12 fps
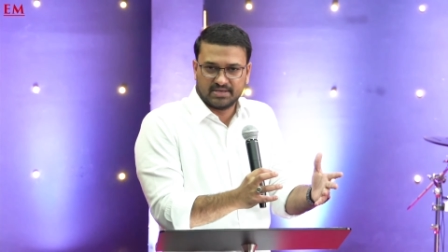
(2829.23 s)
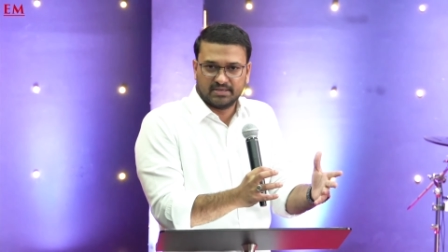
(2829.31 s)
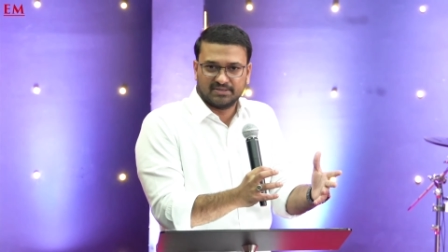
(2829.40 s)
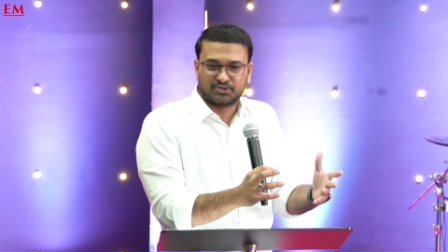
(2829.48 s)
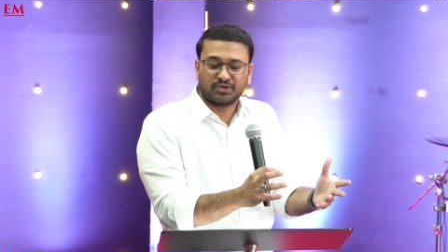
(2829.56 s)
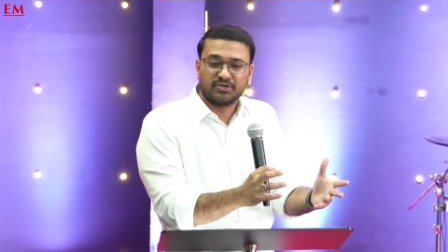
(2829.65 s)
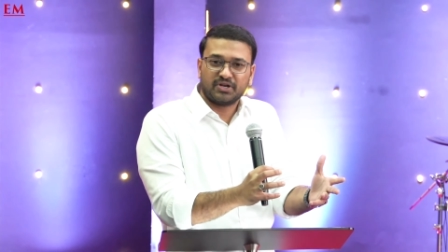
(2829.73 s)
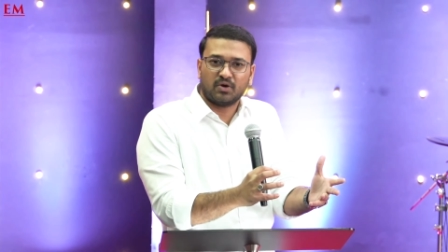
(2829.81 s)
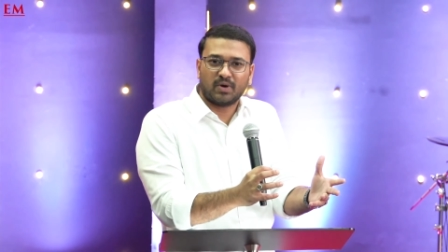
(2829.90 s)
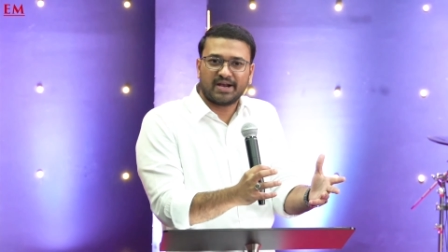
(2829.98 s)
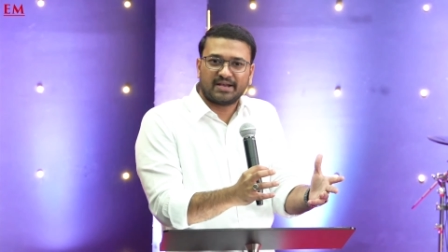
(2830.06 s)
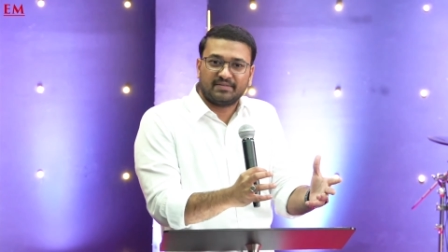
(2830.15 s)
So, you know
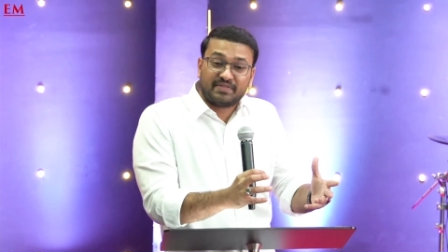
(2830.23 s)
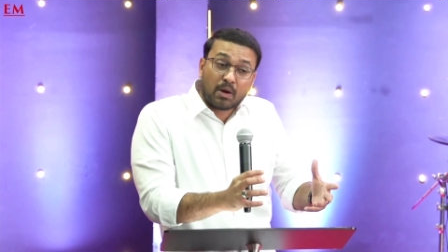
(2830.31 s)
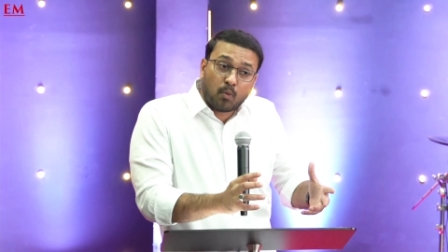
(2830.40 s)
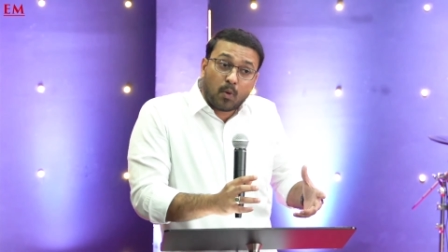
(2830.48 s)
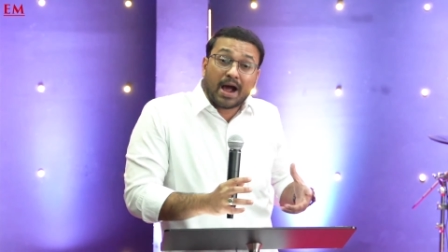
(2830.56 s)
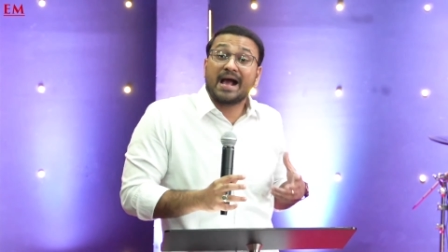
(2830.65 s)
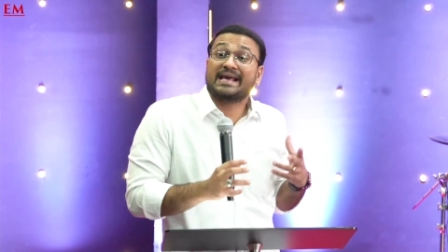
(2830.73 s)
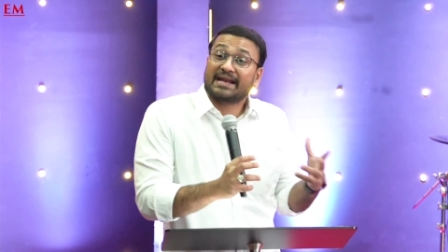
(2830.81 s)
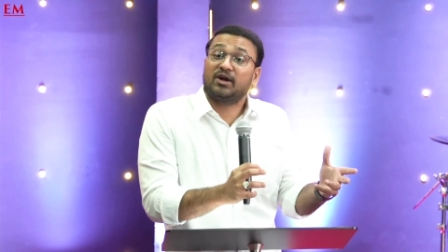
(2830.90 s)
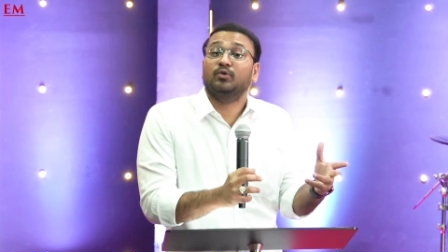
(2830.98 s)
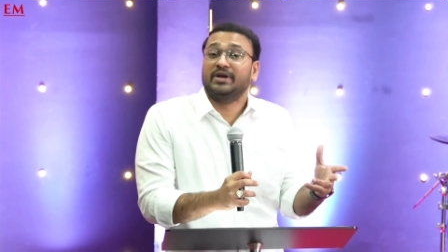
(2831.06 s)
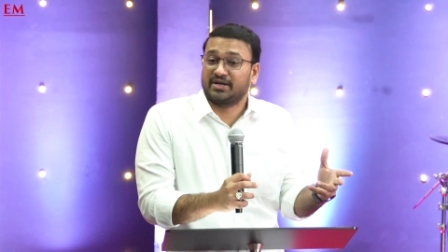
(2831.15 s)
what? They work
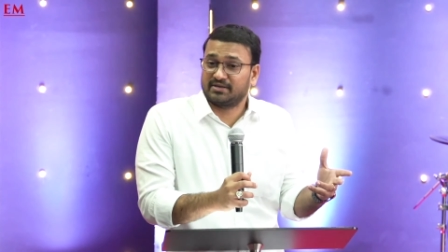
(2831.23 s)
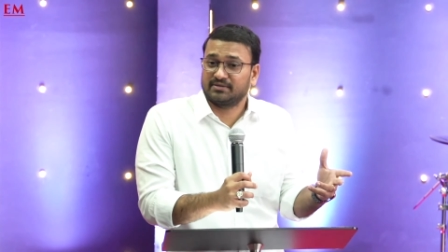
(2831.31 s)
around it.